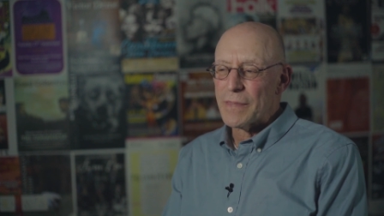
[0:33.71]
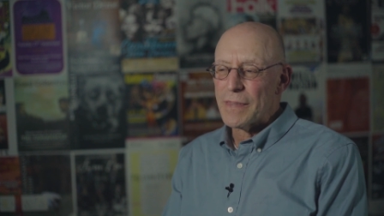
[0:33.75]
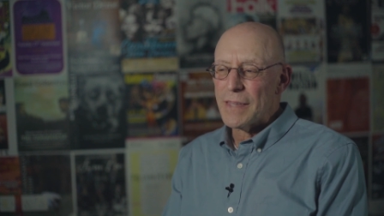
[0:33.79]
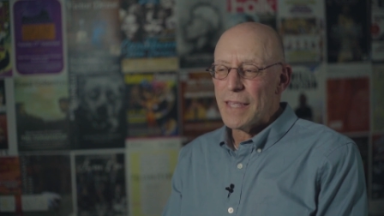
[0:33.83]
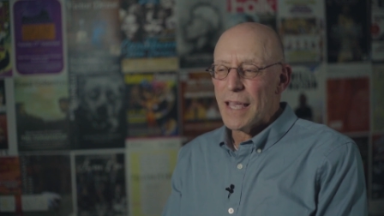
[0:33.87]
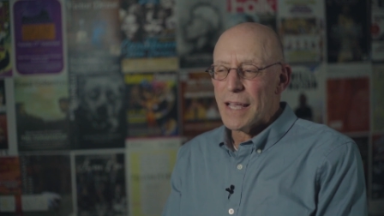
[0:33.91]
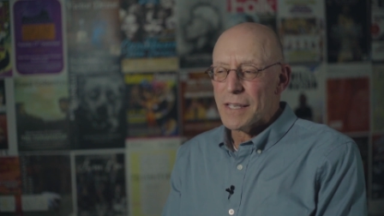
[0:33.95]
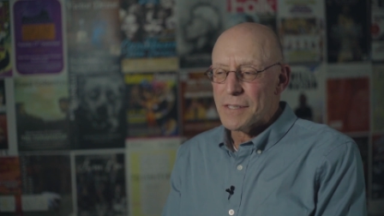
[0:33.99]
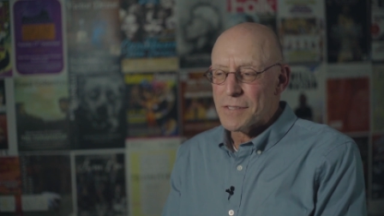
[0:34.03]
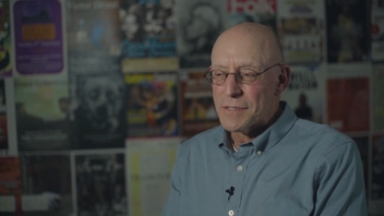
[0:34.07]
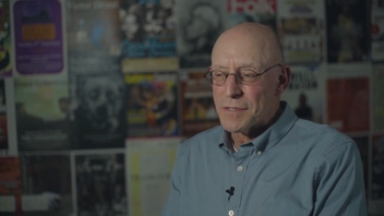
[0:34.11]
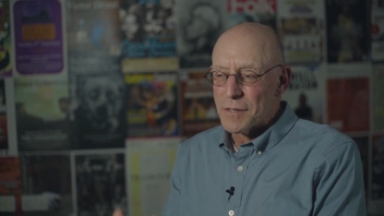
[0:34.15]

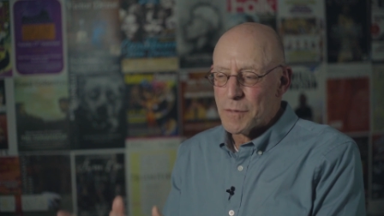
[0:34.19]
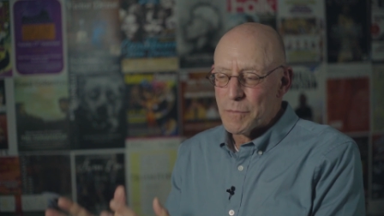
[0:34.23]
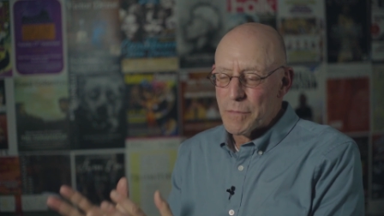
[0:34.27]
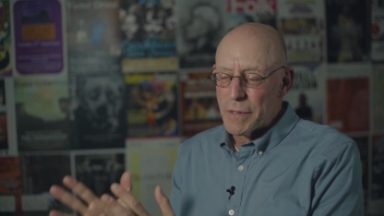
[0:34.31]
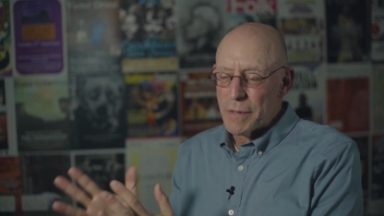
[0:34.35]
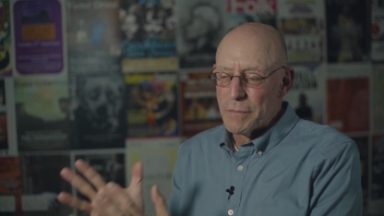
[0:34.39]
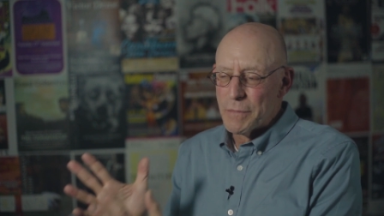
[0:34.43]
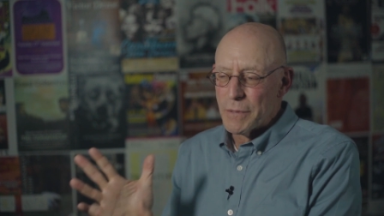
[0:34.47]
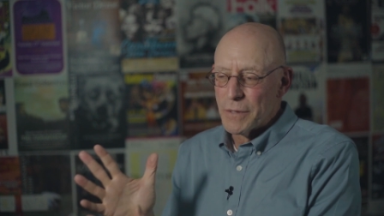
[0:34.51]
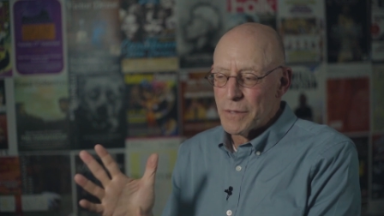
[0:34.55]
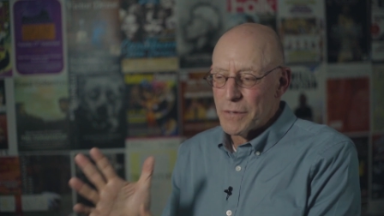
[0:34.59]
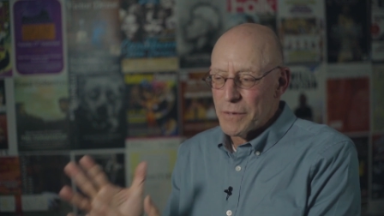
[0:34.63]
yes, there are
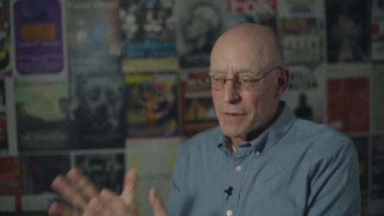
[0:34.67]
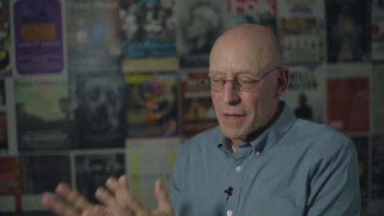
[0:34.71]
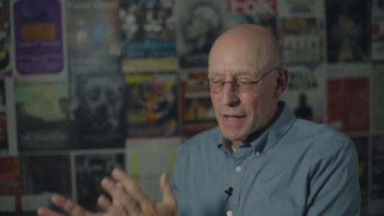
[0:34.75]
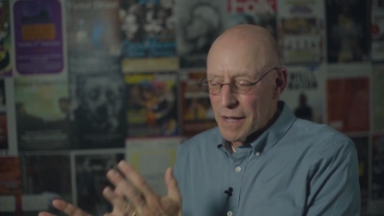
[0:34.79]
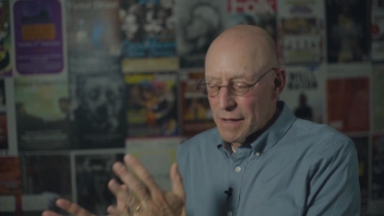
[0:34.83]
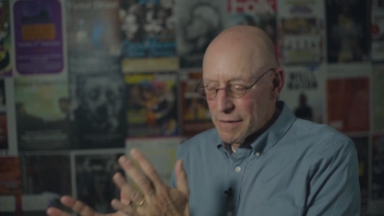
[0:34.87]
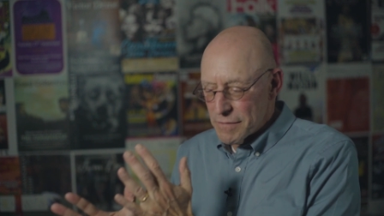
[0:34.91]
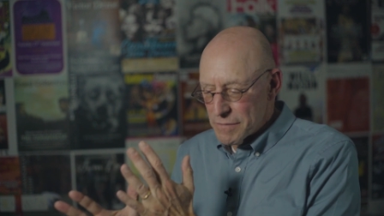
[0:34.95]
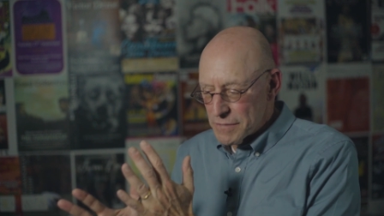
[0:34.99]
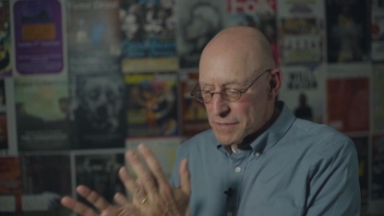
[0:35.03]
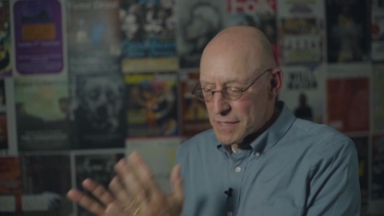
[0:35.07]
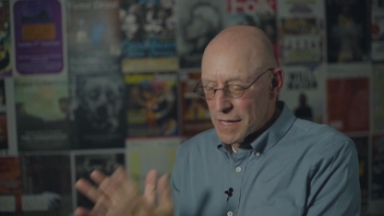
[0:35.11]
people who
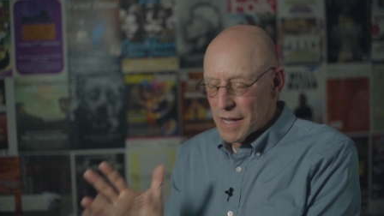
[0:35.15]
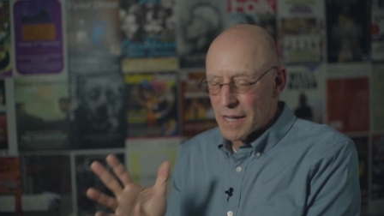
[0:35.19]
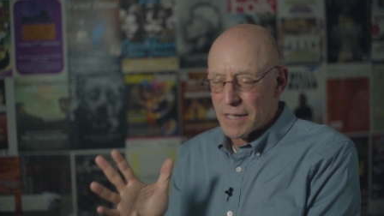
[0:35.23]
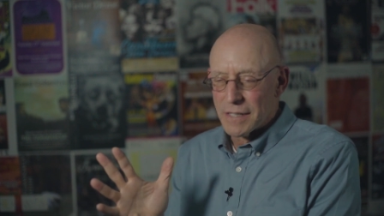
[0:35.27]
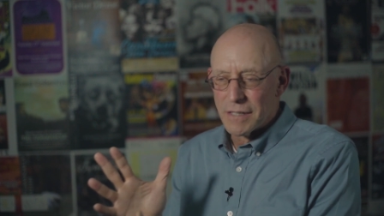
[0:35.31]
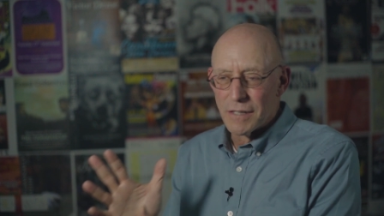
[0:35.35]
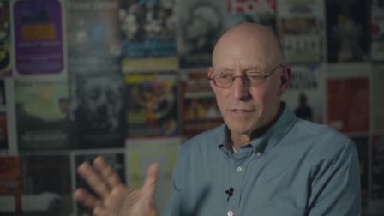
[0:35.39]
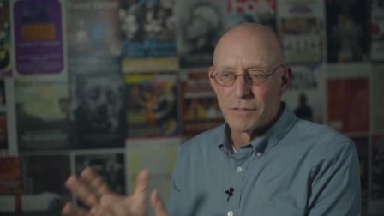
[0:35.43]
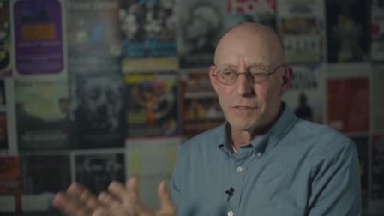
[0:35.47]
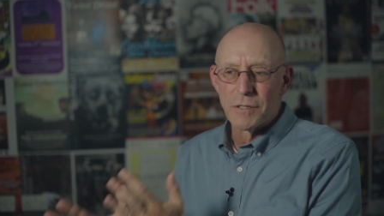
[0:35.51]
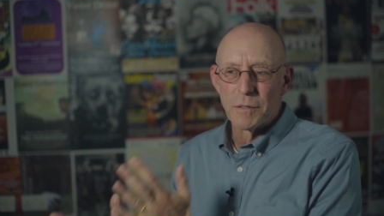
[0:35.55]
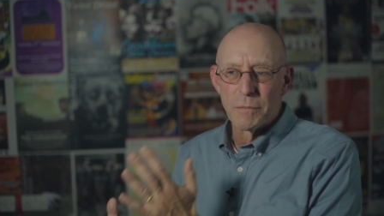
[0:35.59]
have
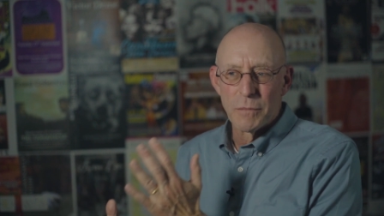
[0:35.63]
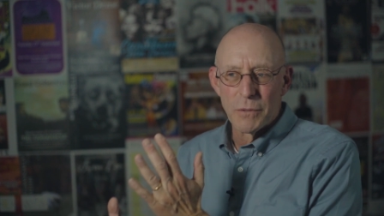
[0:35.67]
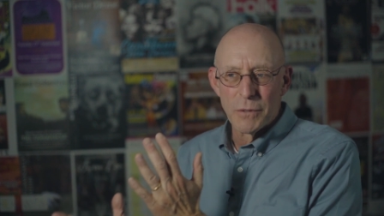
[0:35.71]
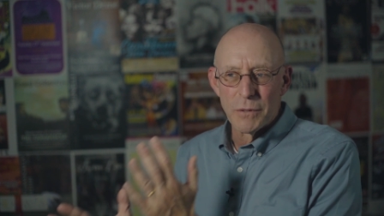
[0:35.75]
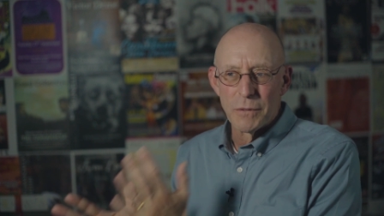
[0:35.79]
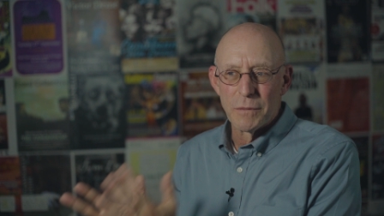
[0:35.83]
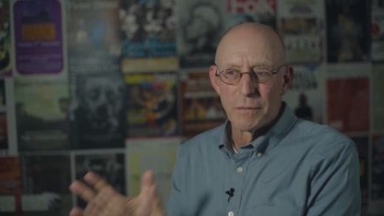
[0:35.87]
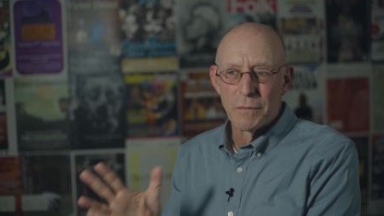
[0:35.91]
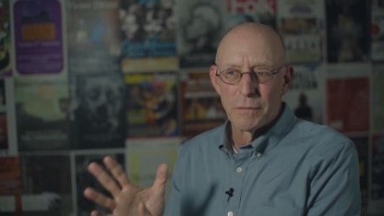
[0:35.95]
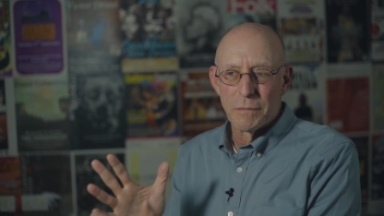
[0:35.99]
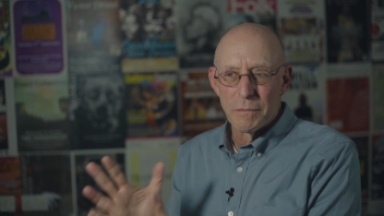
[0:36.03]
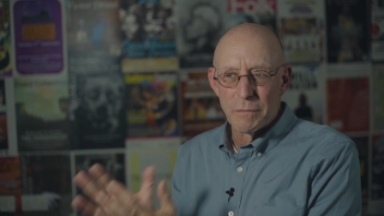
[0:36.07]

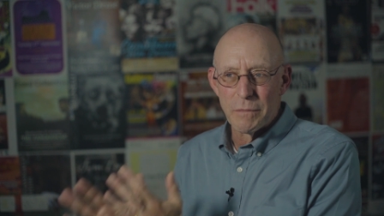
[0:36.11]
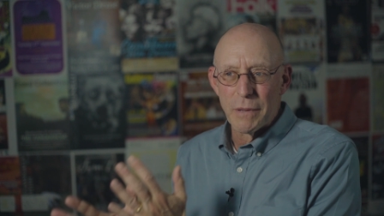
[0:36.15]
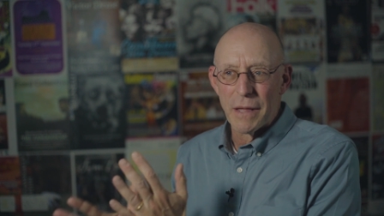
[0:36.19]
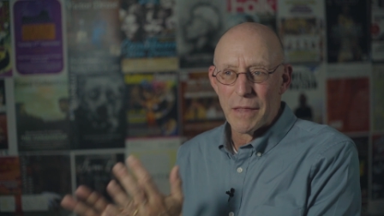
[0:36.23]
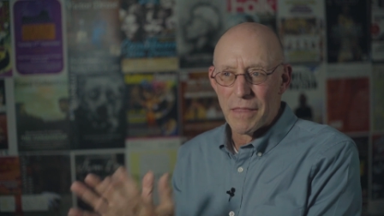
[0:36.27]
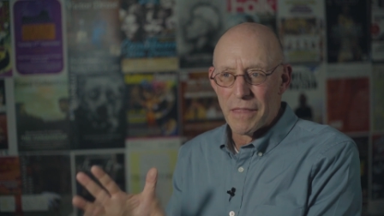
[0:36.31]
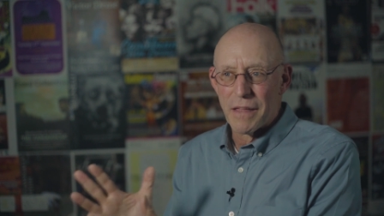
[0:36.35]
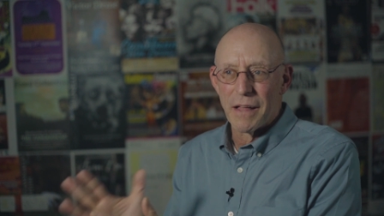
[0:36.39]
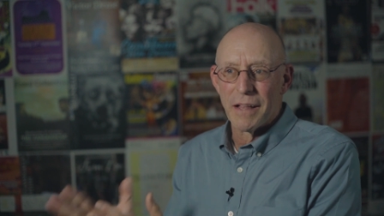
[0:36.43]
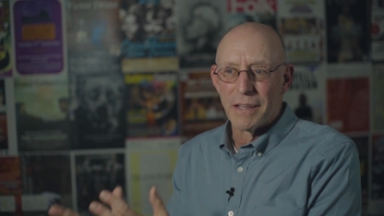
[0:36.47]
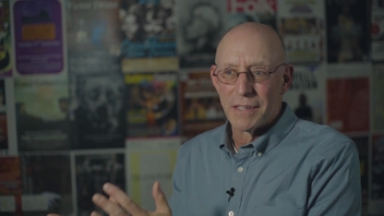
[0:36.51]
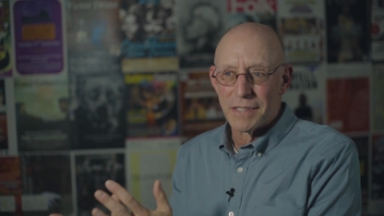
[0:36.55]
diagnosable
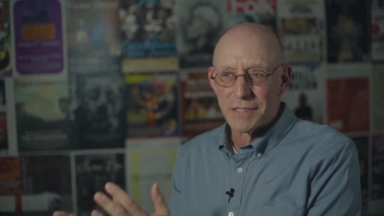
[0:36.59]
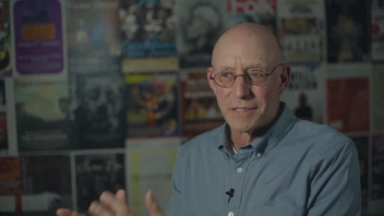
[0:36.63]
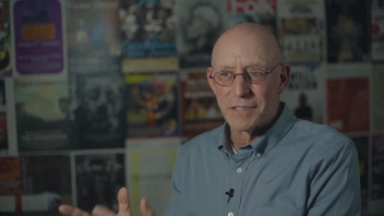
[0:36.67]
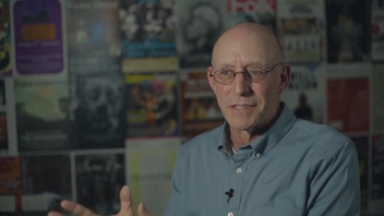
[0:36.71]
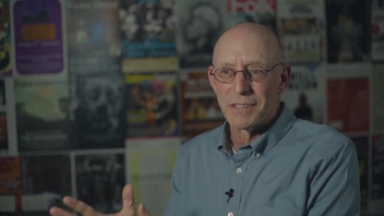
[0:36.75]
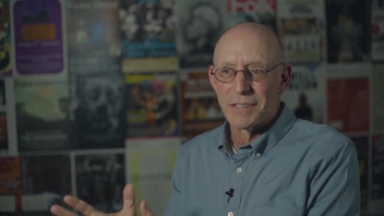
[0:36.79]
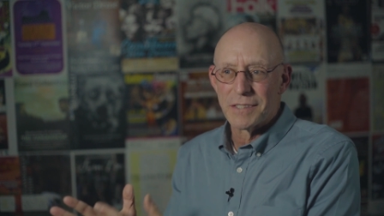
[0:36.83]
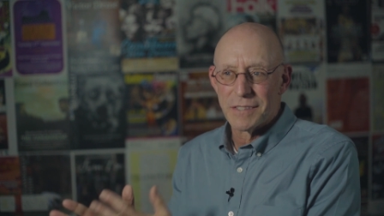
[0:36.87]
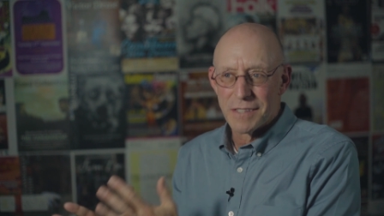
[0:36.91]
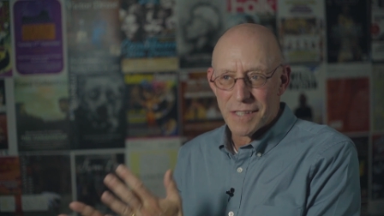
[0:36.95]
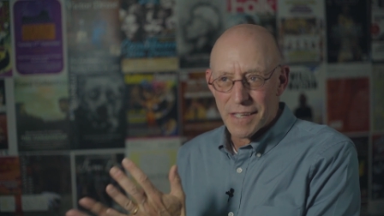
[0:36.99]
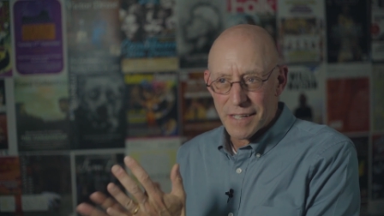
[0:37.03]

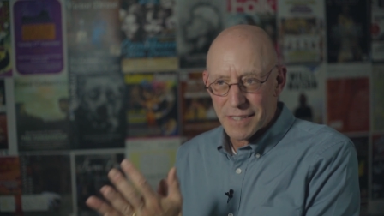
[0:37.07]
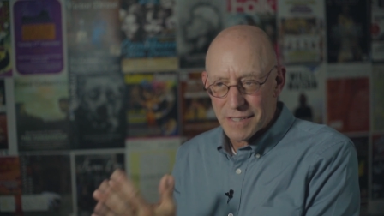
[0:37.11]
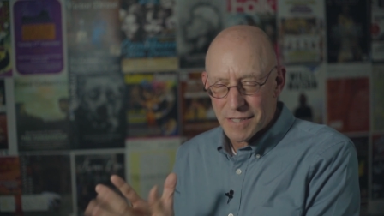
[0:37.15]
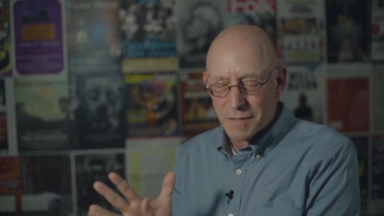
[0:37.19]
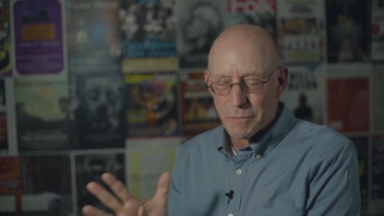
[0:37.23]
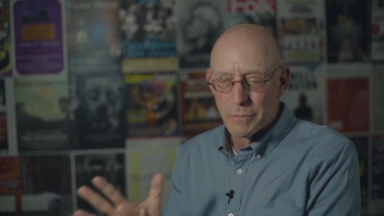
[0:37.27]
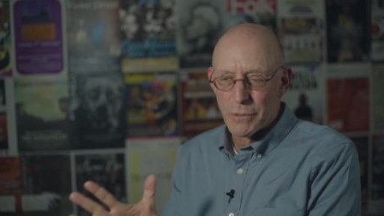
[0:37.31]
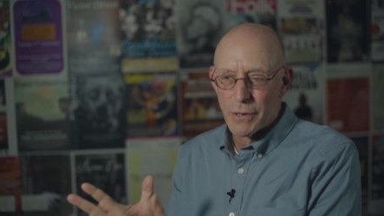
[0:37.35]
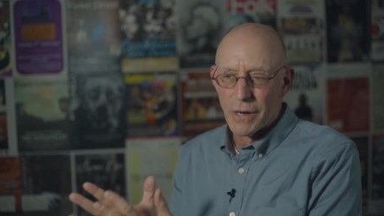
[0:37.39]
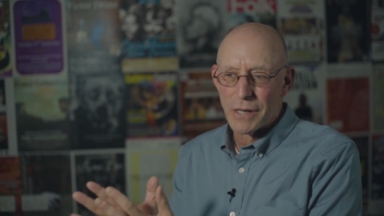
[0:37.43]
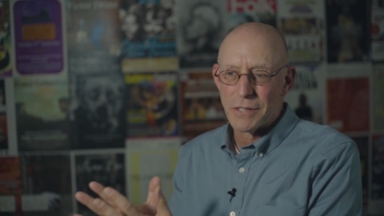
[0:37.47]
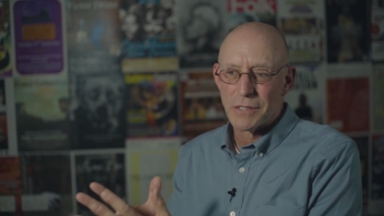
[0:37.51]
pathologies like
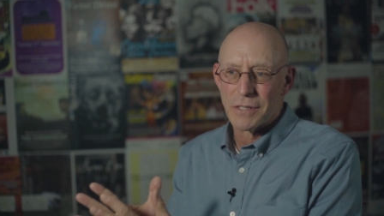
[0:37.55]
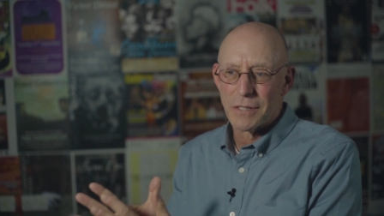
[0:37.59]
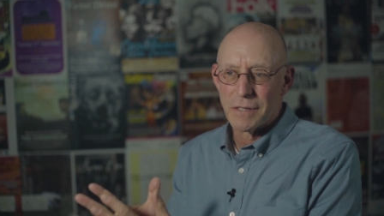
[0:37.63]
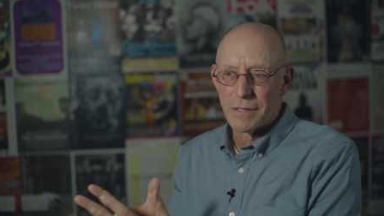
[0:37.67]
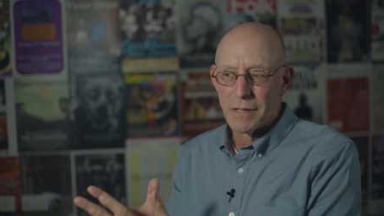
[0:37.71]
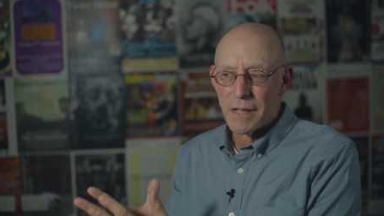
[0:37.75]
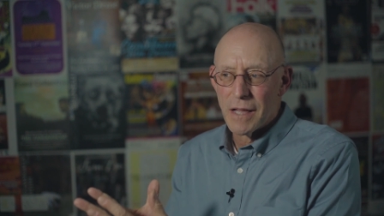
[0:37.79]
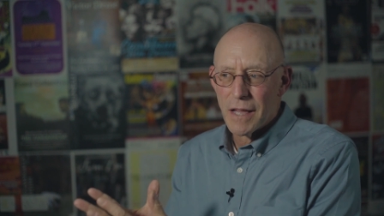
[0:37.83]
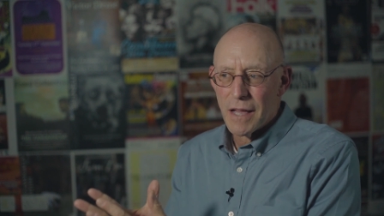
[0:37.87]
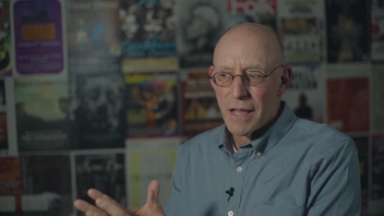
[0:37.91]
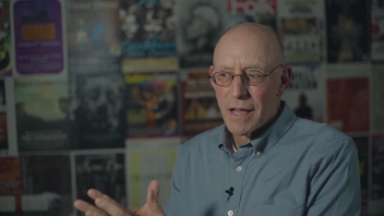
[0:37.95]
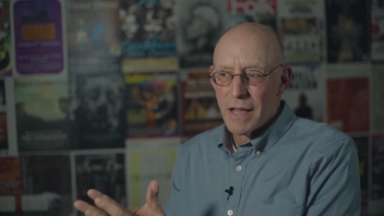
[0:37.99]
depression,